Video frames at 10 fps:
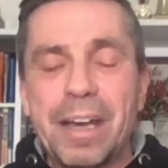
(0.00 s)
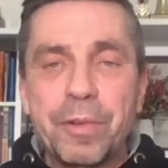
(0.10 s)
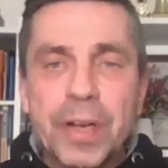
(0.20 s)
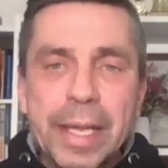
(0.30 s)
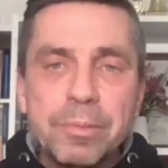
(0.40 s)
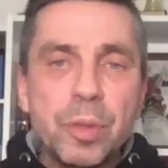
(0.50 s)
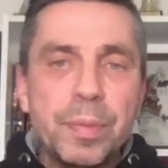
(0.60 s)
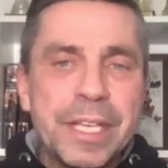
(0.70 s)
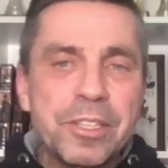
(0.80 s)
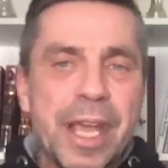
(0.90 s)
For him to
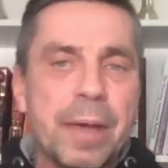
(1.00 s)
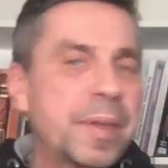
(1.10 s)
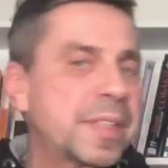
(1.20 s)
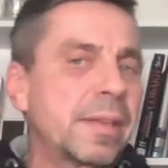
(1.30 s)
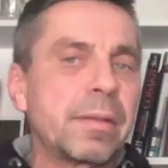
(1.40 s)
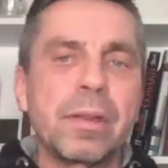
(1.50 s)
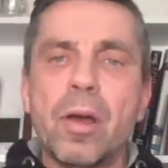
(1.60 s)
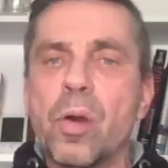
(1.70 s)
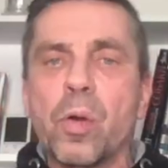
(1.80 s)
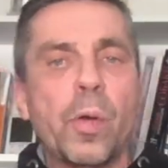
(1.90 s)
be a champ, it's a
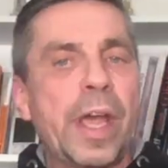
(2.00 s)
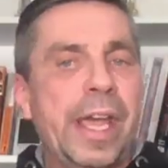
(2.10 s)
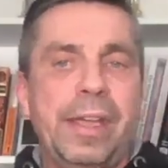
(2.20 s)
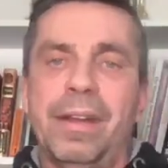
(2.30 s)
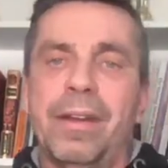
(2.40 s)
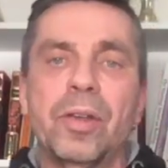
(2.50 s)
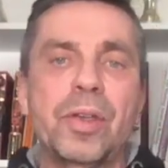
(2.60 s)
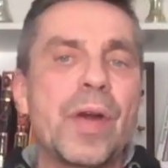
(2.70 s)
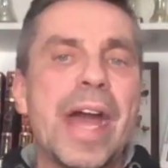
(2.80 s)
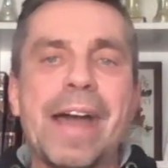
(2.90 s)
long way.
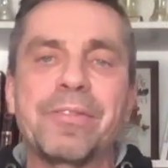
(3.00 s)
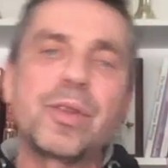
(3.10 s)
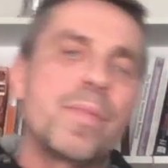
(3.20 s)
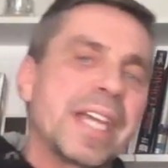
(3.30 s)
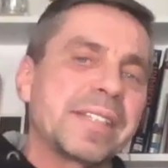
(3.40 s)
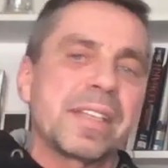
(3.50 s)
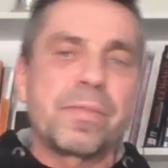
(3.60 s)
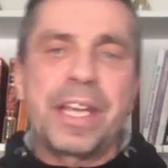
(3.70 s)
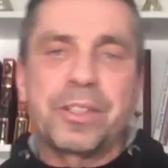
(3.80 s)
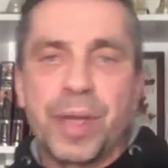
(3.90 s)
You have to make this
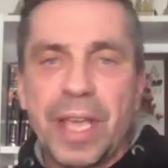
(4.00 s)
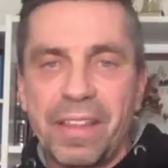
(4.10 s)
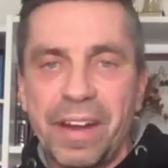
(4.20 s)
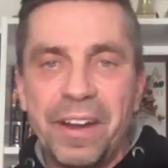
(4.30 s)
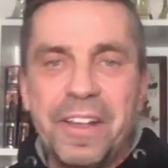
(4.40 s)
way together.